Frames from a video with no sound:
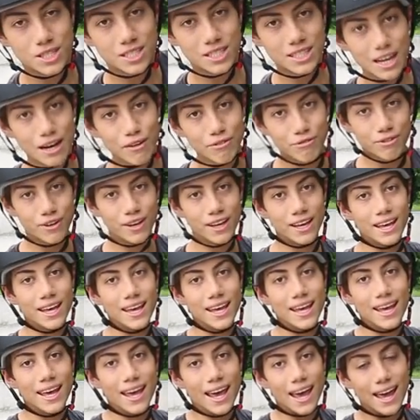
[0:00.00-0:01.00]
stuff,
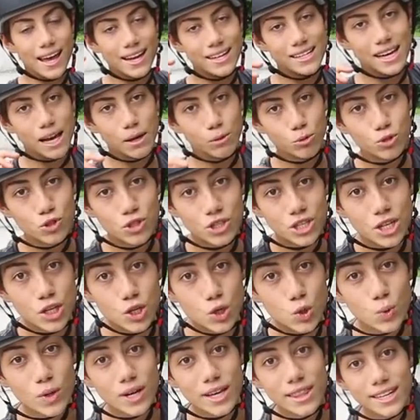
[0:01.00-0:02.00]
and I will see
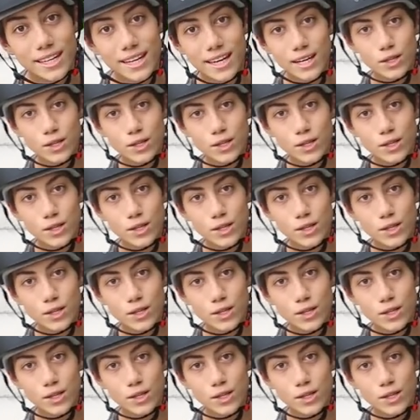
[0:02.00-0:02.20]
you in the